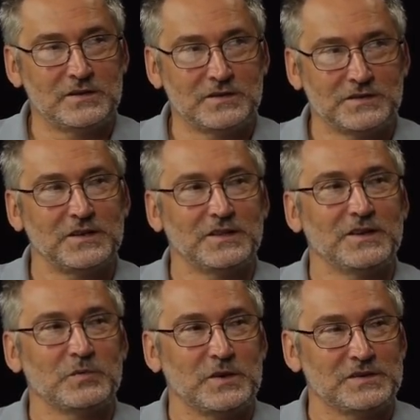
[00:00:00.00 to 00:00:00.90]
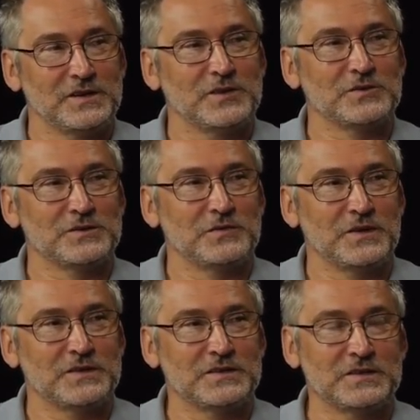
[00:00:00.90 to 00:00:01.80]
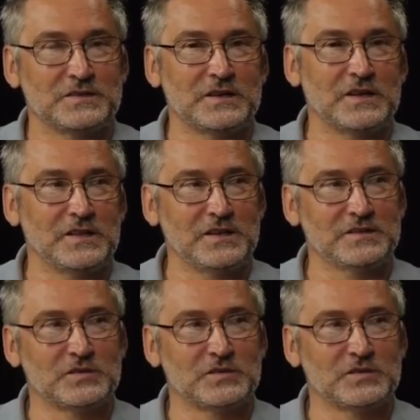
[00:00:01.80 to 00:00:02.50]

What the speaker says: sitting basically on the fences and letting